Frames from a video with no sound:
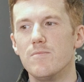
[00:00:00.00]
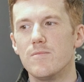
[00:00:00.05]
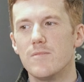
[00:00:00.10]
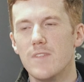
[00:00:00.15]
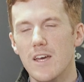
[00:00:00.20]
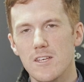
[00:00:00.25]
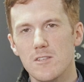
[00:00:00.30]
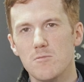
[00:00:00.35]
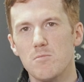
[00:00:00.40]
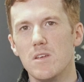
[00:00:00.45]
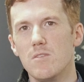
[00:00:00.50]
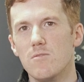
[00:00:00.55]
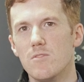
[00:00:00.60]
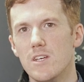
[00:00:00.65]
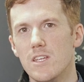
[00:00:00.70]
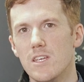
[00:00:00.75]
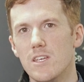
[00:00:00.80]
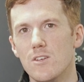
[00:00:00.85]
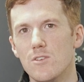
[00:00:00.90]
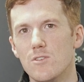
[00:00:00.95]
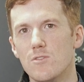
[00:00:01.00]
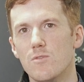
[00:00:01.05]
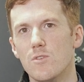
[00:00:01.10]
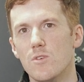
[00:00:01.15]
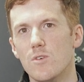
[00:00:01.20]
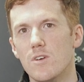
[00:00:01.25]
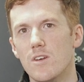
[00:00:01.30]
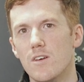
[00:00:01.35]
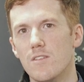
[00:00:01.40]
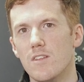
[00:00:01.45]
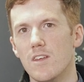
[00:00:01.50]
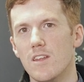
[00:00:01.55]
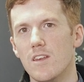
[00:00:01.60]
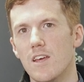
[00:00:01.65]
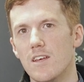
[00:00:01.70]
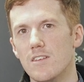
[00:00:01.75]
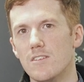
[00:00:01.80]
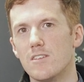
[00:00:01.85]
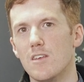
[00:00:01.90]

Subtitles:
That's been really useful, and I think that's